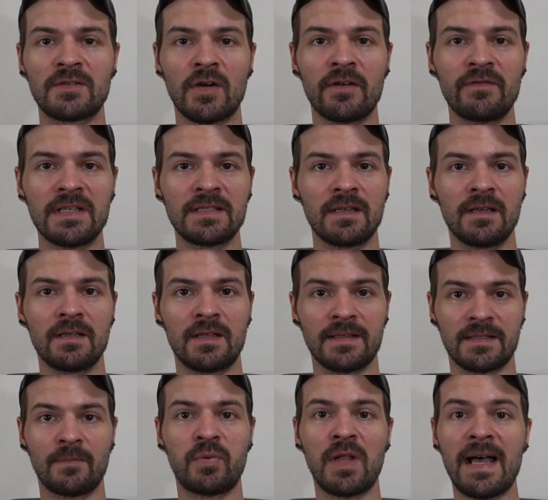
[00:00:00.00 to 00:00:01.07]
service to
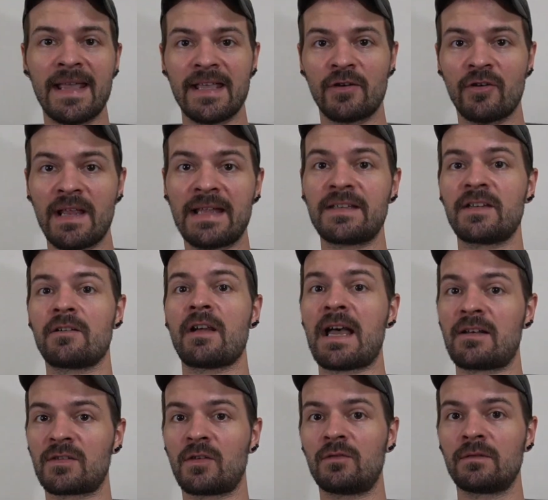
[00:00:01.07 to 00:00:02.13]
supply internet to your
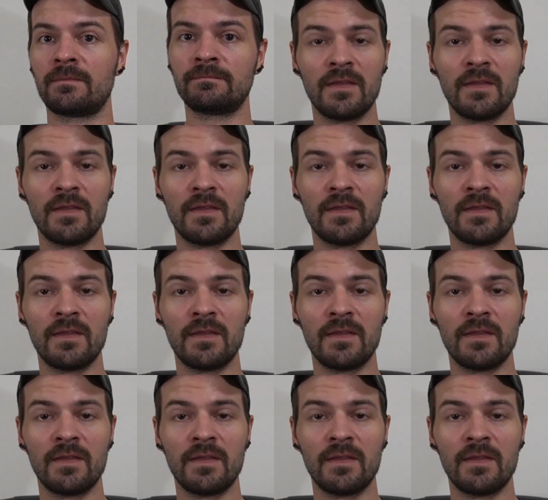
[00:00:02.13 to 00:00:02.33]
household.